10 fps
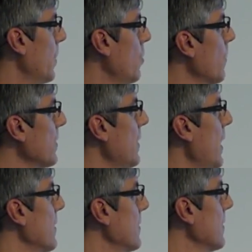human
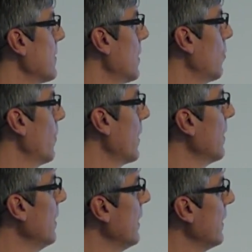sciences are doing
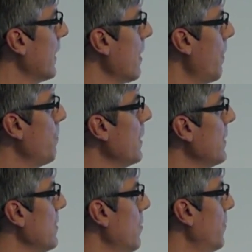the
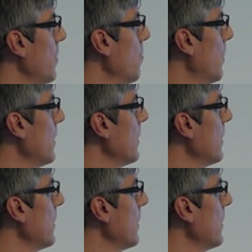capabilities of the human,